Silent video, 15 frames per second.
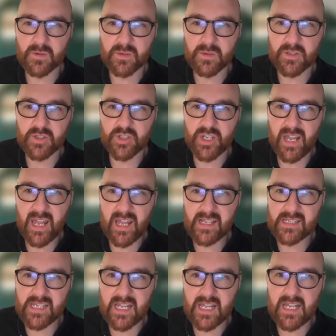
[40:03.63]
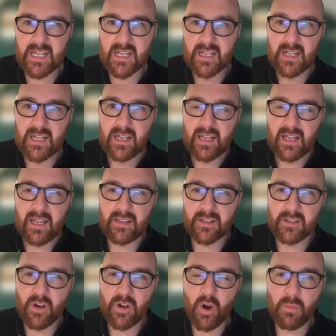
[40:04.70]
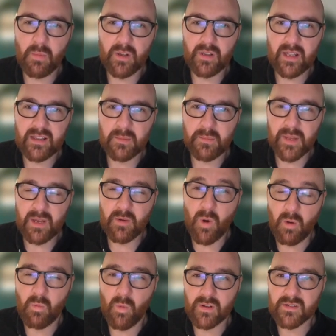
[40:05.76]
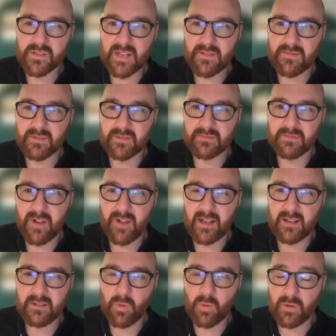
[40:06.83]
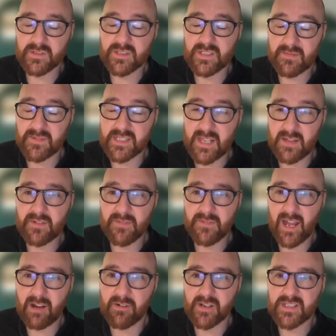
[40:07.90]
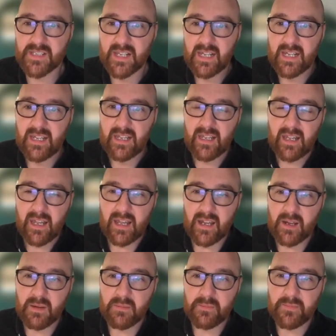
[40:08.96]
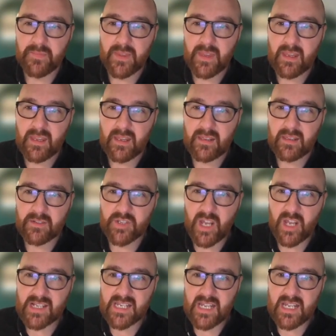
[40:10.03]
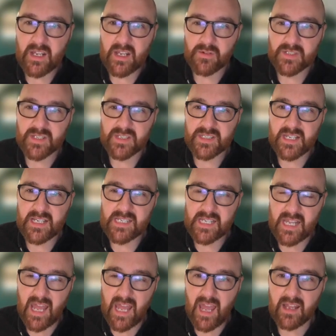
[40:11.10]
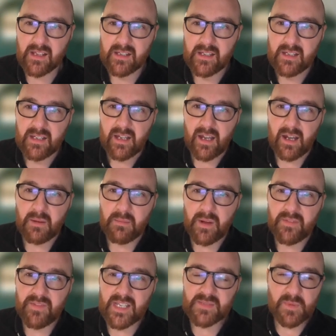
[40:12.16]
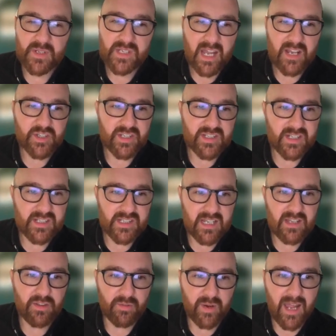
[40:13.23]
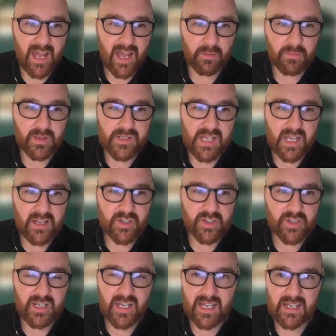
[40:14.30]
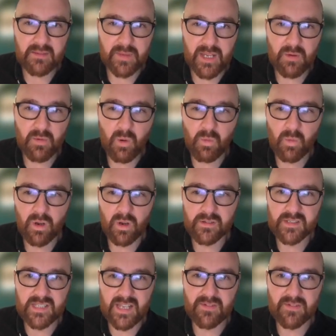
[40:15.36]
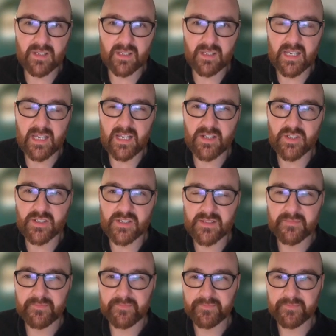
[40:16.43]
So it's GAT in the normal, in the B.1.1.7 virus. GAT goes to CTA. And this mutation is the D3L mutation in B.1.1.7 lineages.